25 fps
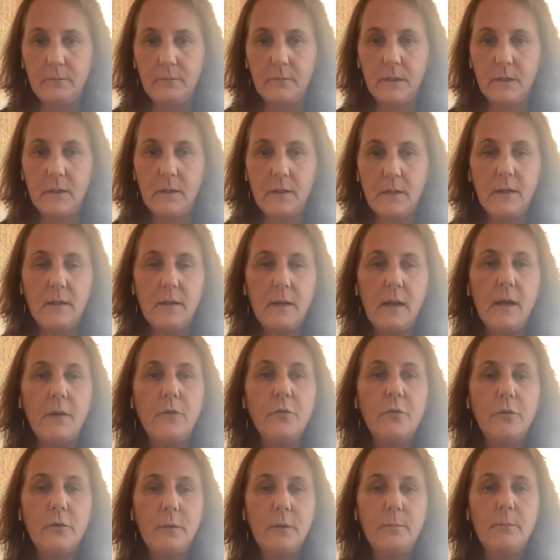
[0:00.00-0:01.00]
It
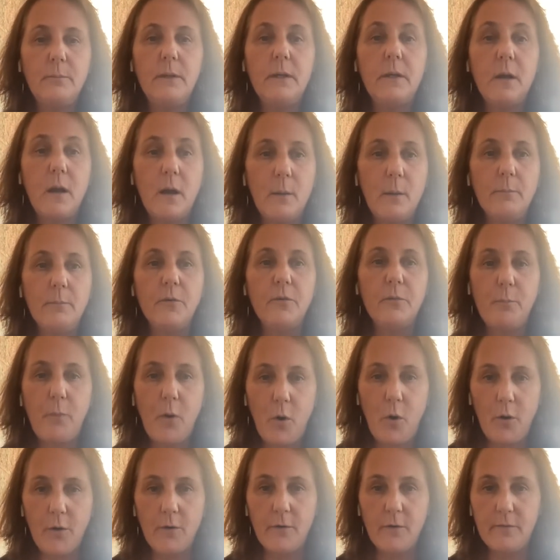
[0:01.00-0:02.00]
actually becomes
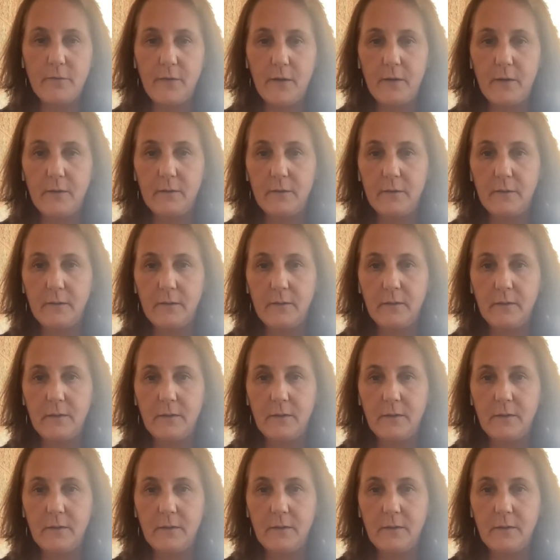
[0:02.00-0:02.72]
part of us.